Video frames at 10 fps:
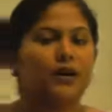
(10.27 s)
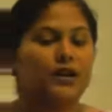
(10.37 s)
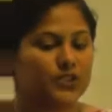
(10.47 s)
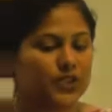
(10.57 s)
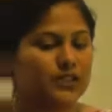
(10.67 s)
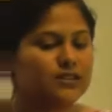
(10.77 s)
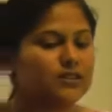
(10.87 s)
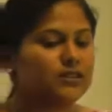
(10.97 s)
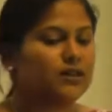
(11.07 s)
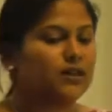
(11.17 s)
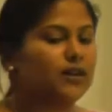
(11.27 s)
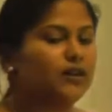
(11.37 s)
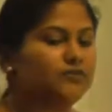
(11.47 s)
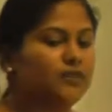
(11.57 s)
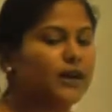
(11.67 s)
A check is
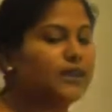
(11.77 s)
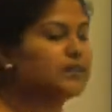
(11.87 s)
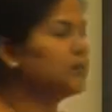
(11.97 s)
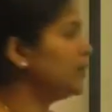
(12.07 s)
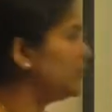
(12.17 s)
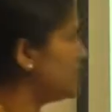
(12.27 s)
defined as a bill of